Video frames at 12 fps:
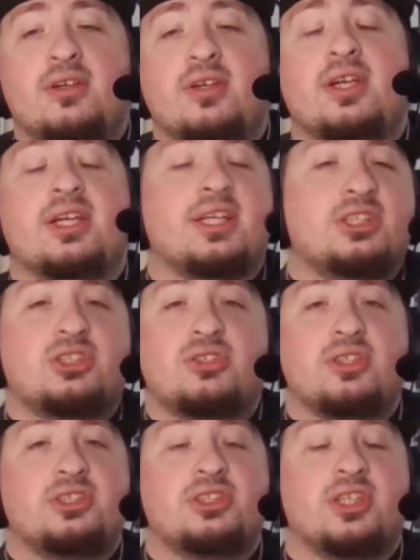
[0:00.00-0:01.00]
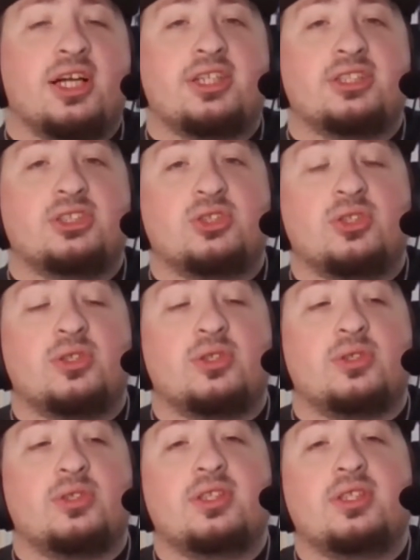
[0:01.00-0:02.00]
on each creature I
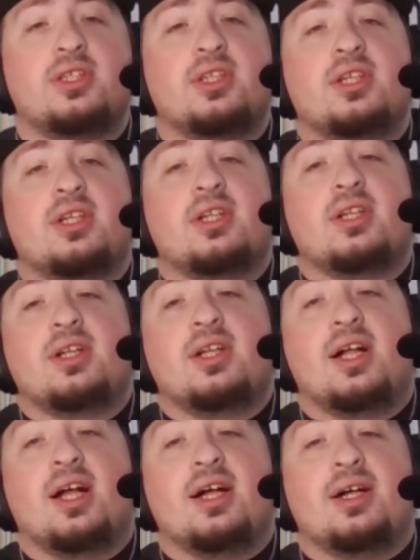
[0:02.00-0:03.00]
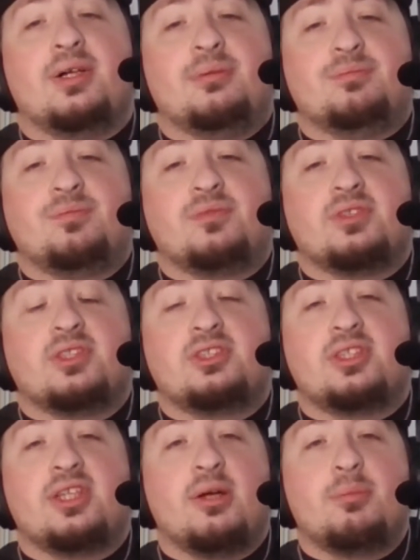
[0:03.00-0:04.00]
control. So
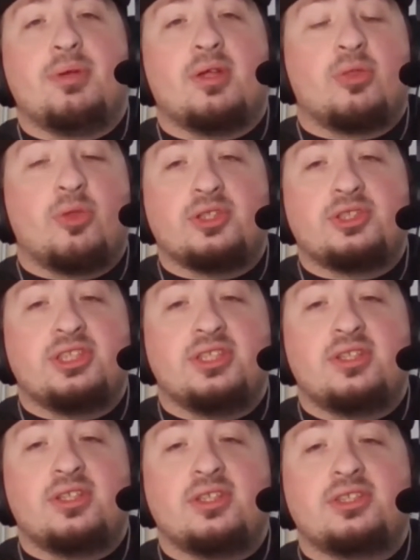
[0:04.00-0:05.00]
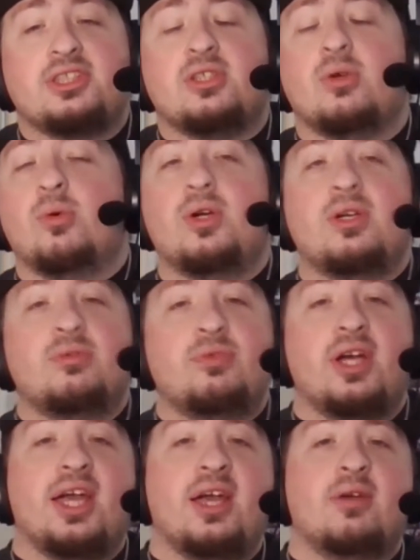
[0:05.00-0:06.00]
that would be a 13/13. Or if I
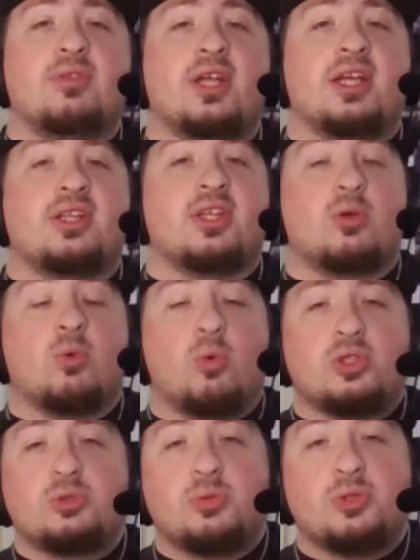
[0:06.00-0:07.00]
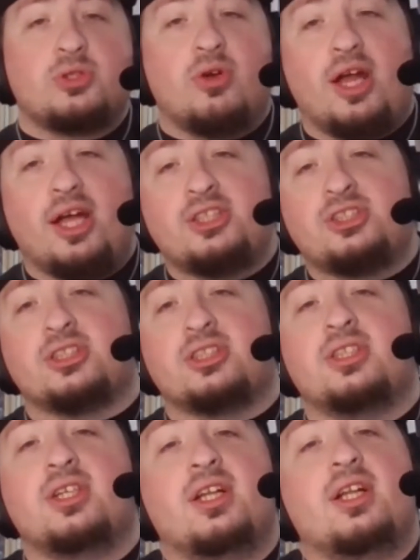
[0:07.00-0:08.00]
have like the Quartzwood Crasher,
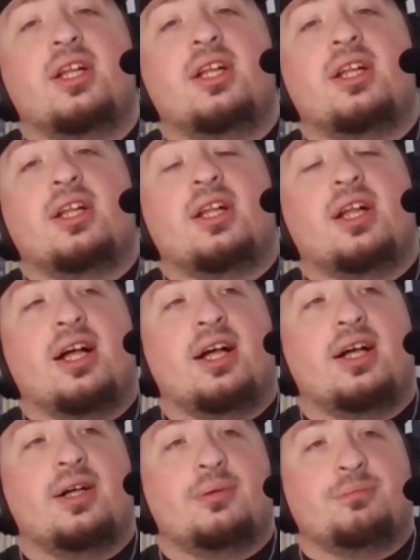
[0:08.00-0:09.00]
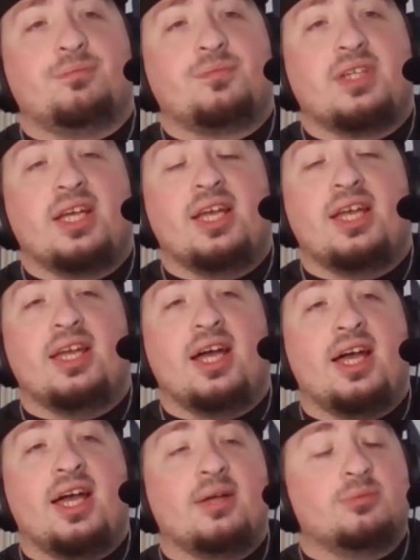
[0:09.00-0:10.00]
and
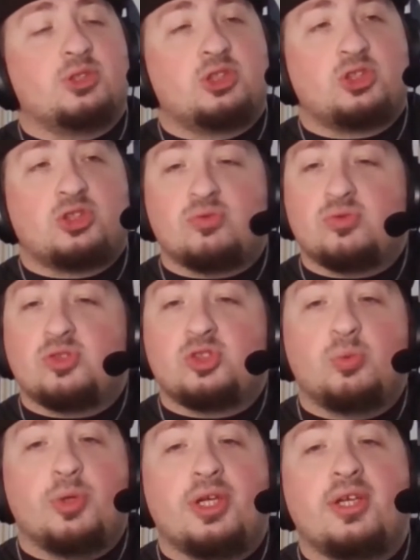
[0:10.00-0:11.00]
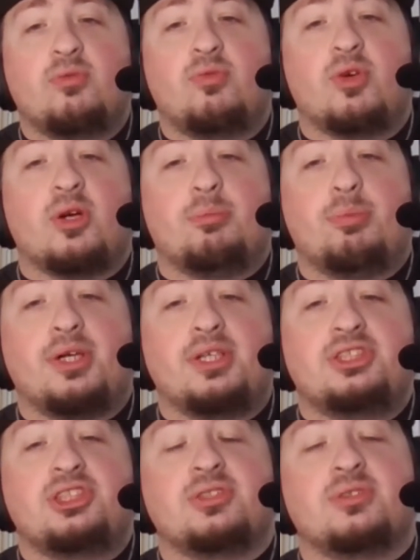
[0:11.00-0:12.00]
I'm swinging for a bunch
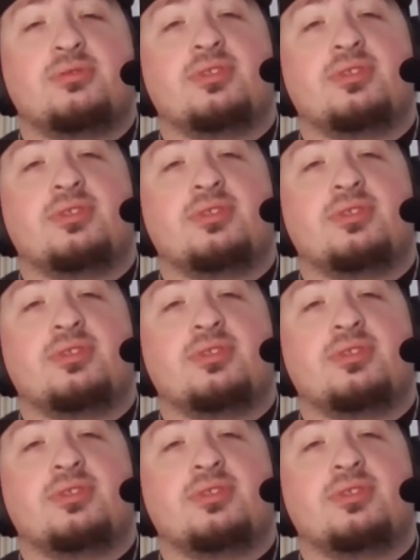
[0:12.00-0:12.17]
of